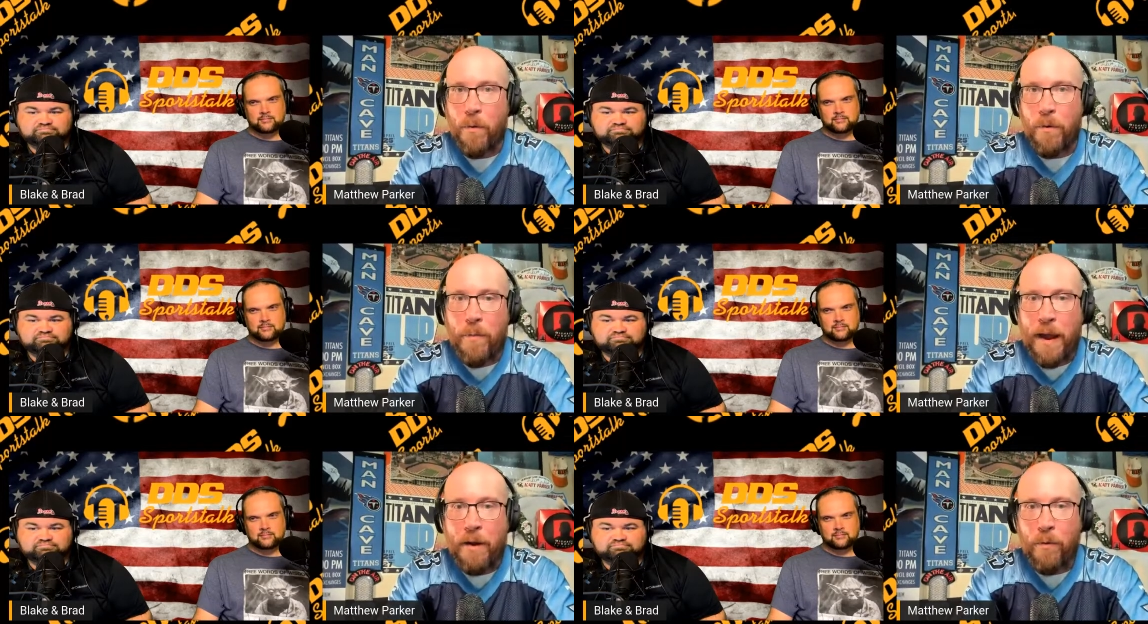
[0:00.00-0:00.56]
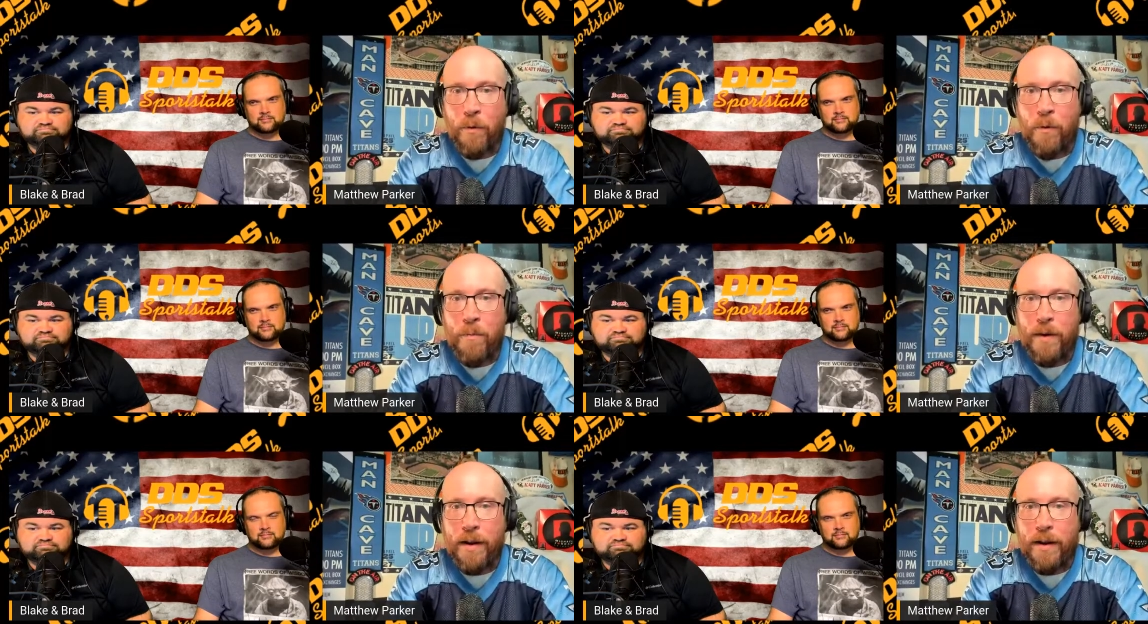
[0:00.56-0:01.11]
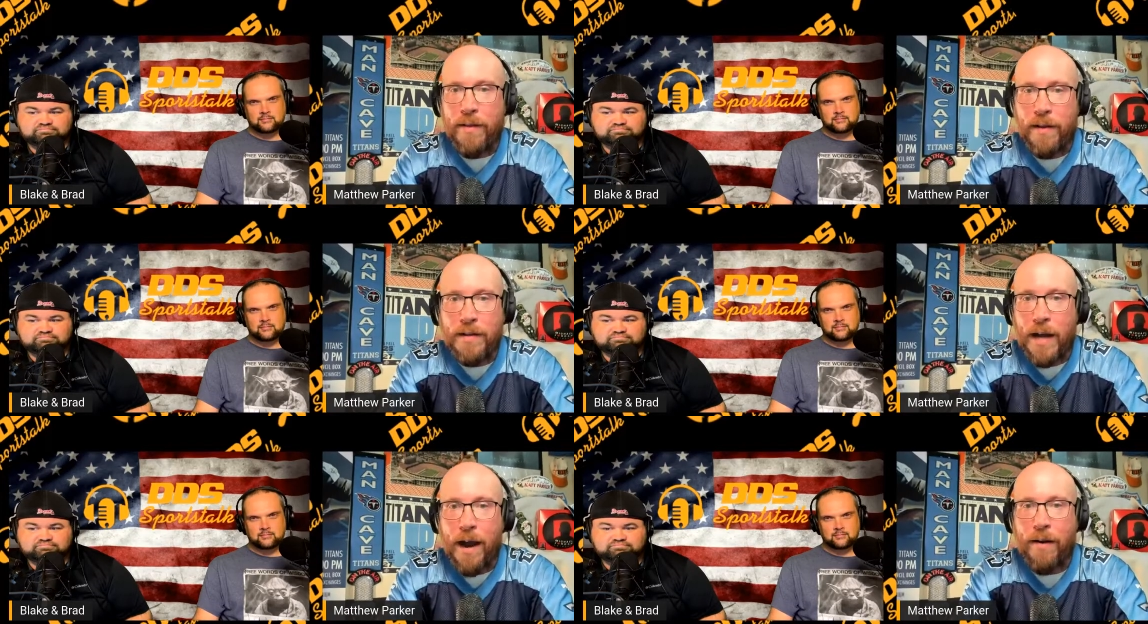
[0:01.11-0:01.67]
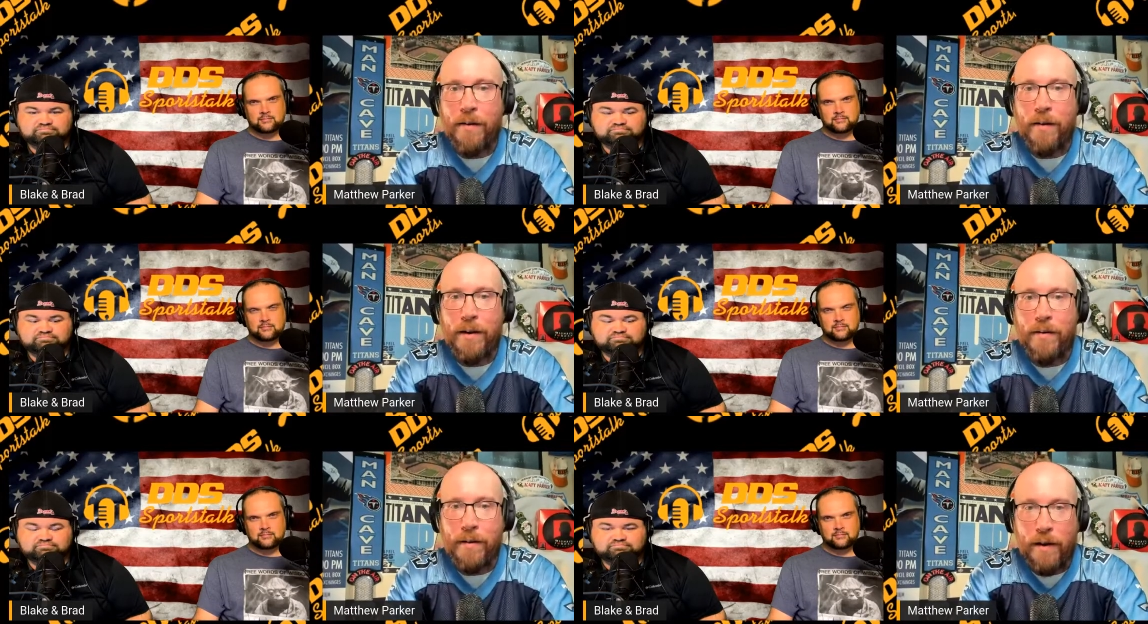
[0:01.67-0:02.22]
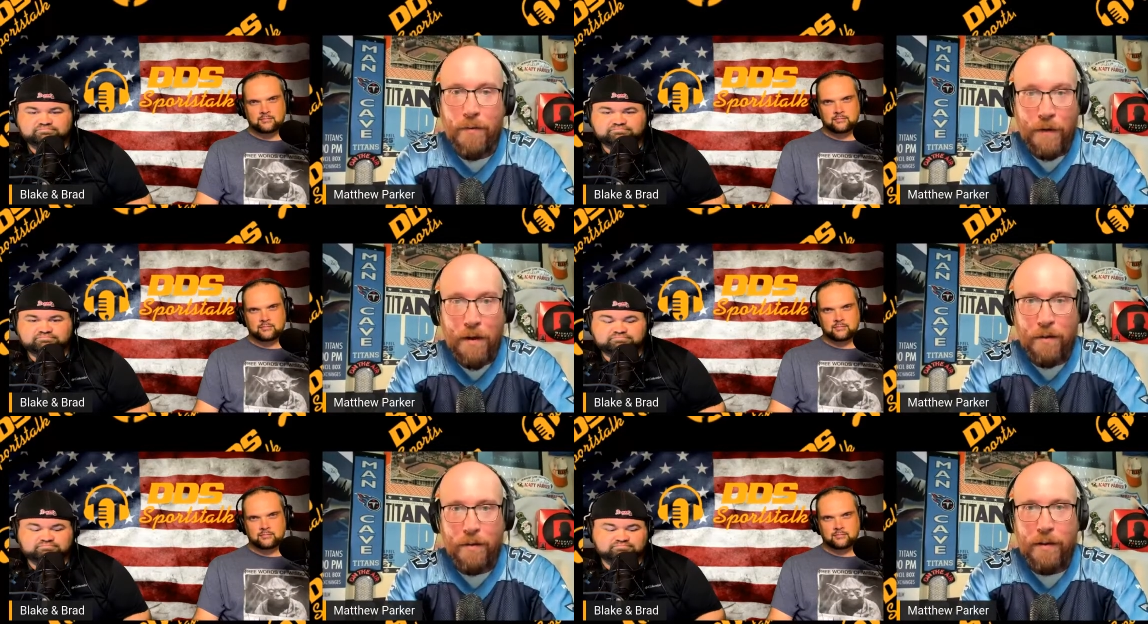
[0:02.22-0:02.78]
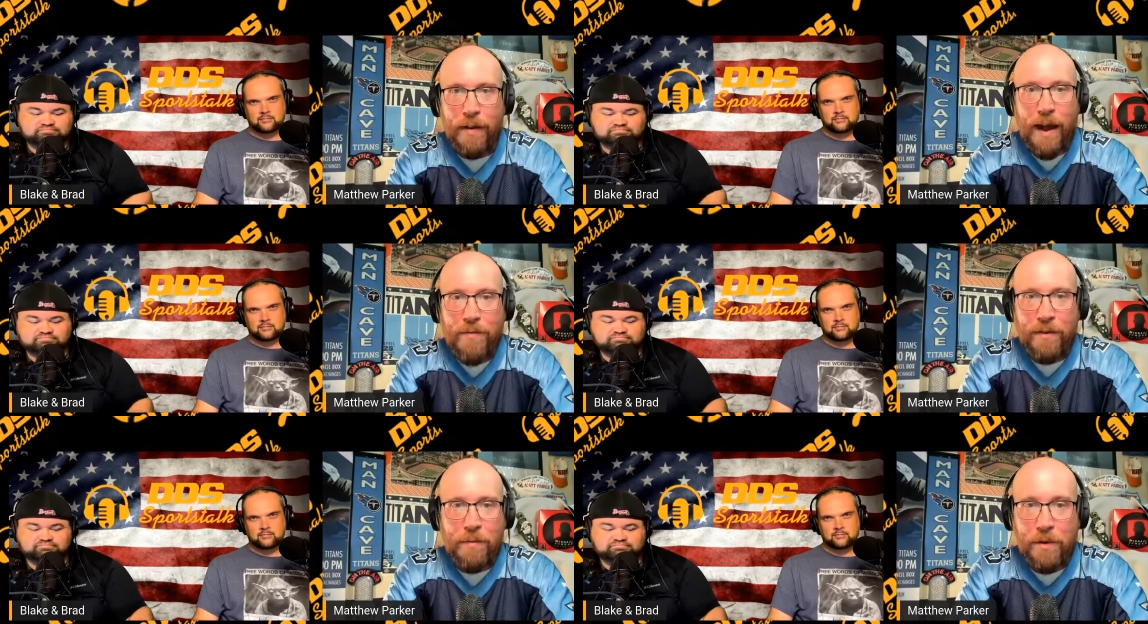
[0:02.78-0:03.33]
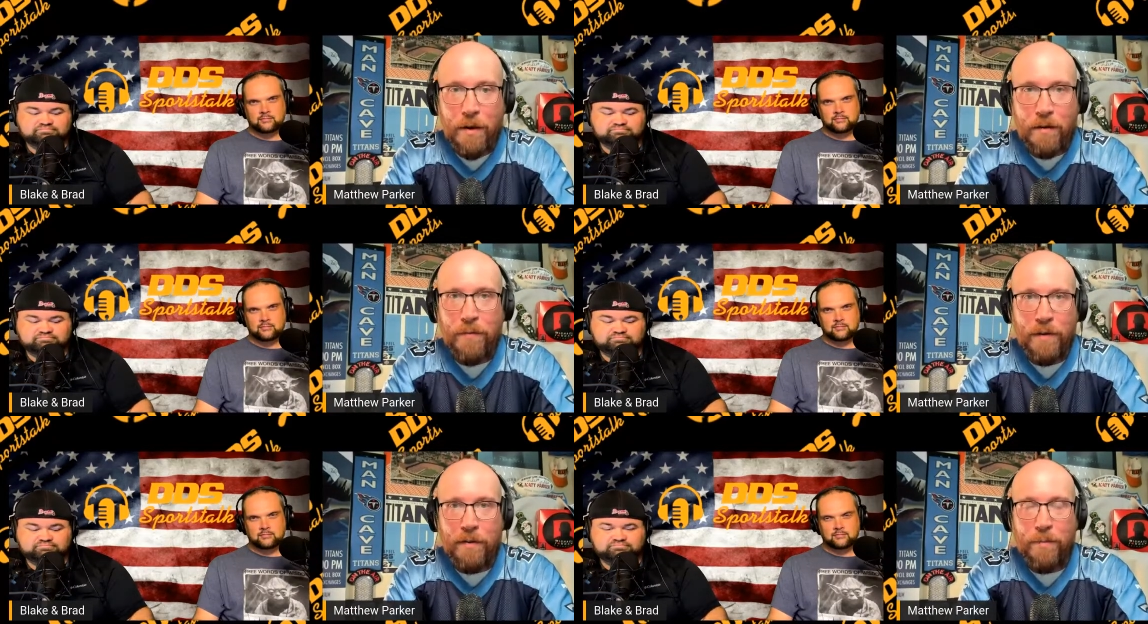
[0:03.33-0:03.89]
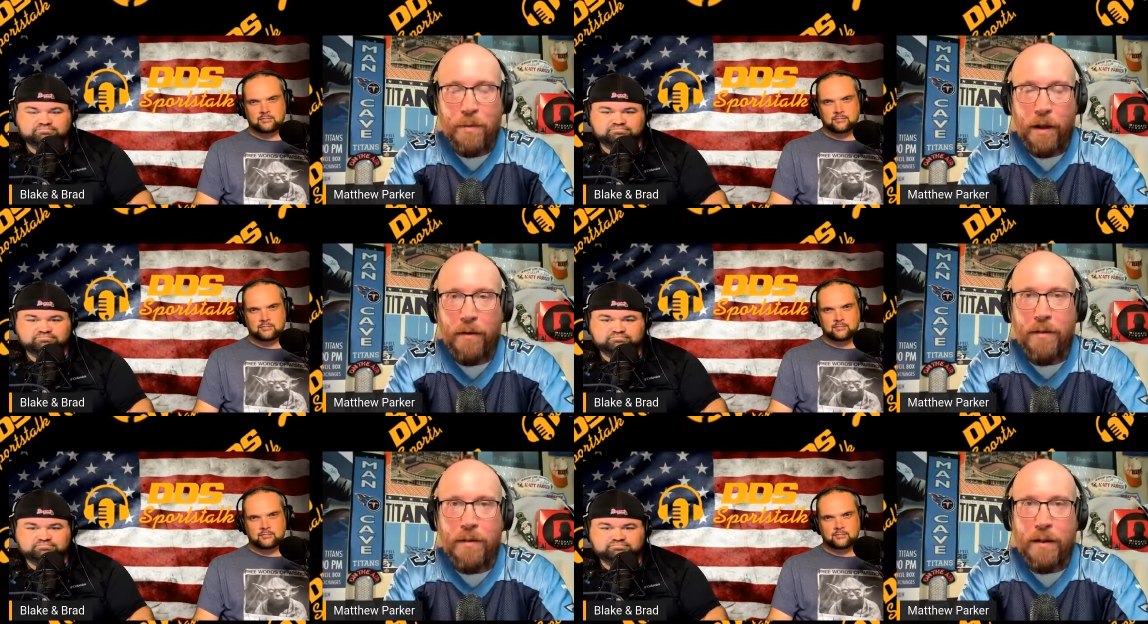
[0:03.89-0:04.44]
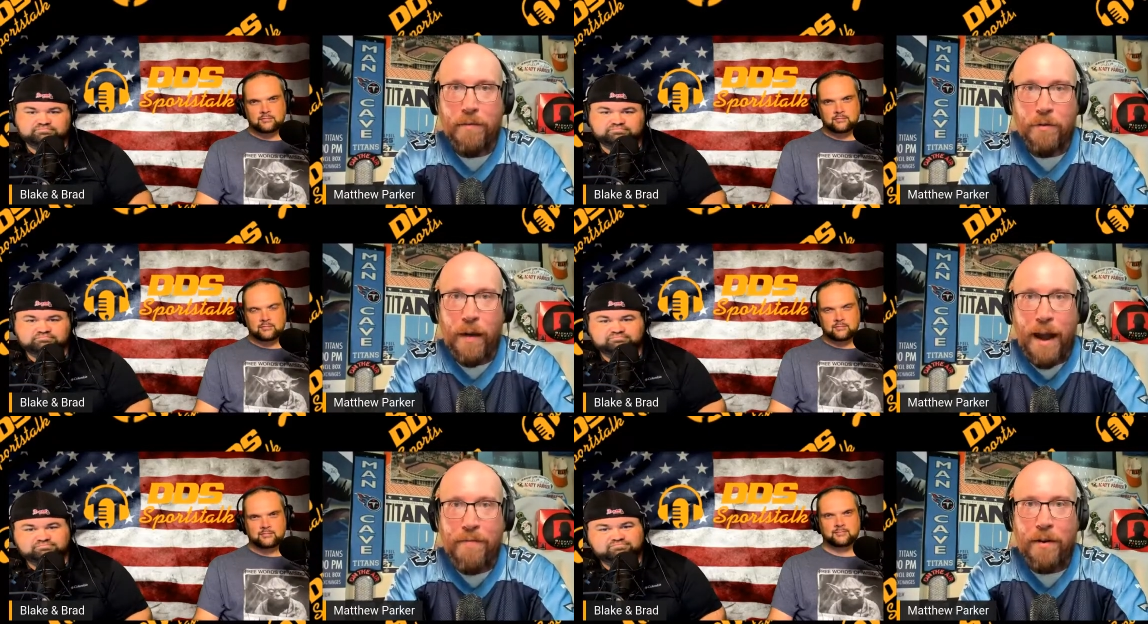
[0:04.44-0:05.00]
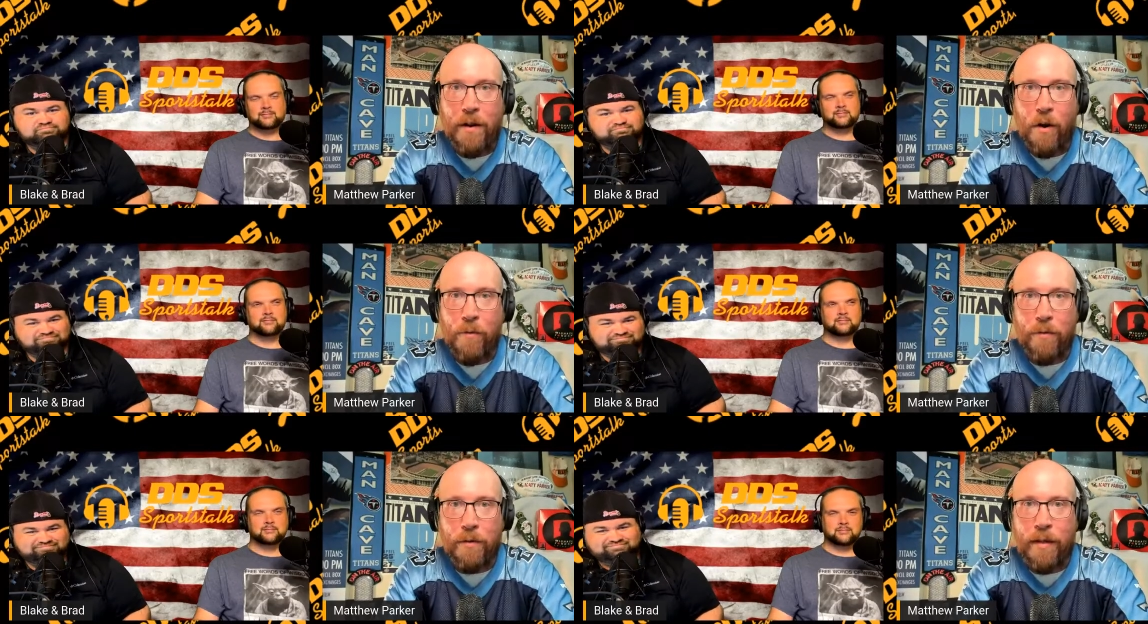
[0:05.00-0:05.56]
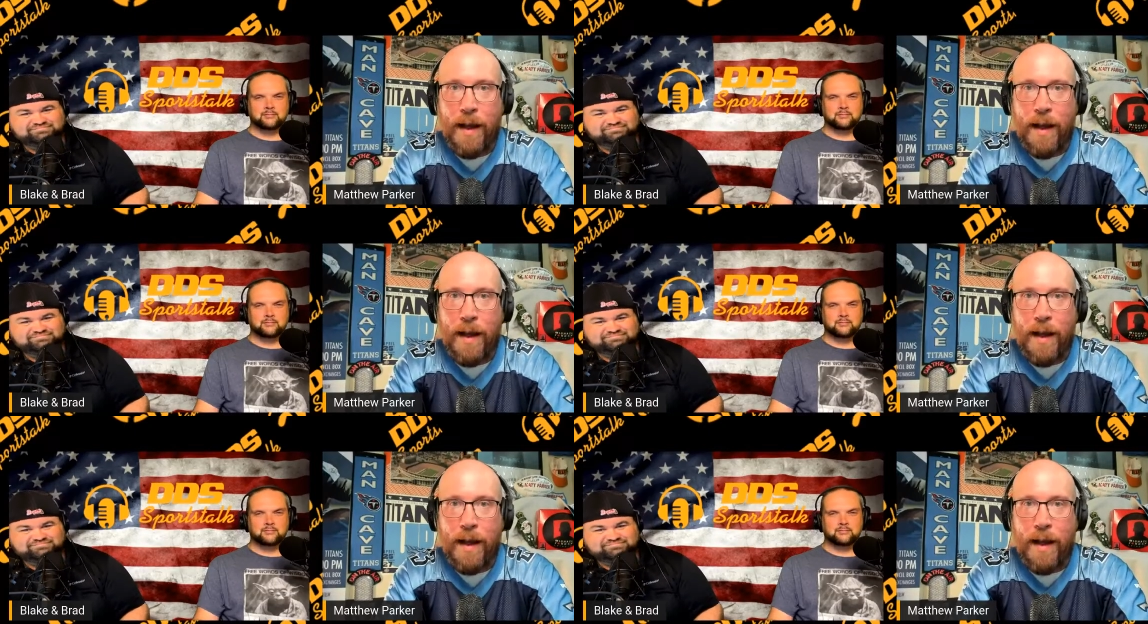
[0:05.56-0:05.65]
Speaker 1: cornerback room in the entire NFL. And they have some young defensive players that they've drafted over the